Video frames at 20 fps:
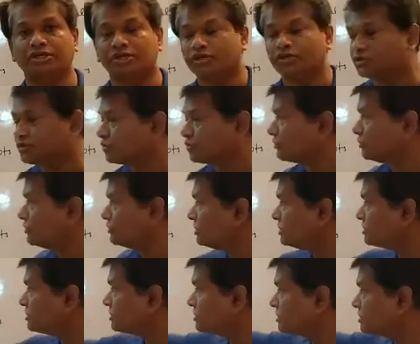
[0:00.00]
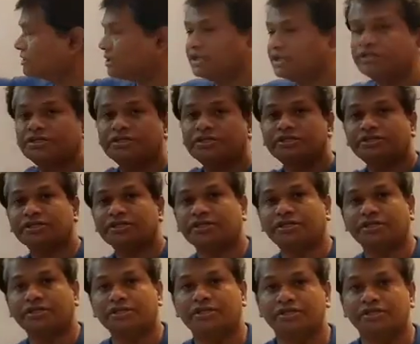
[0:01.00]
So this transaction
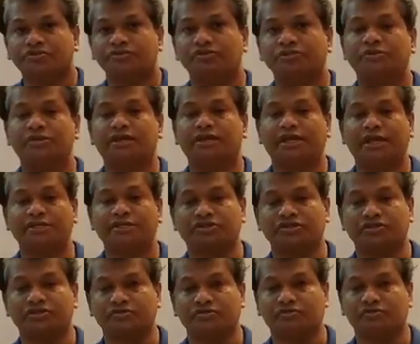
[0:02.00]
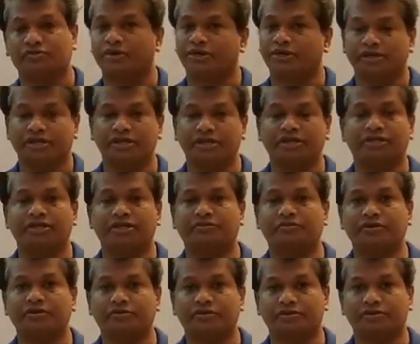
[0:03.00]
is to be asked you by the
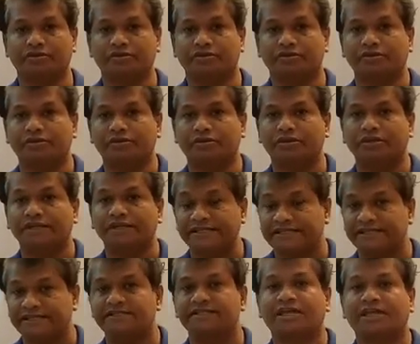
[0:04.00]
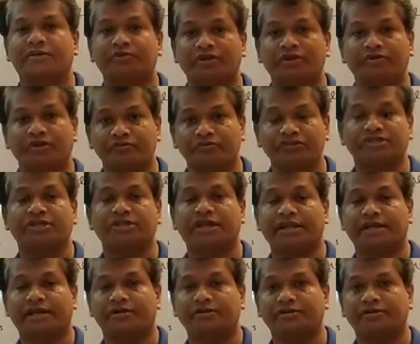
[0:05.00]
interviewer. Since I am the professional
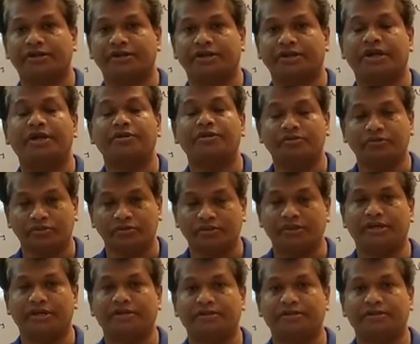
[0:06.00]
accountant, I do know that.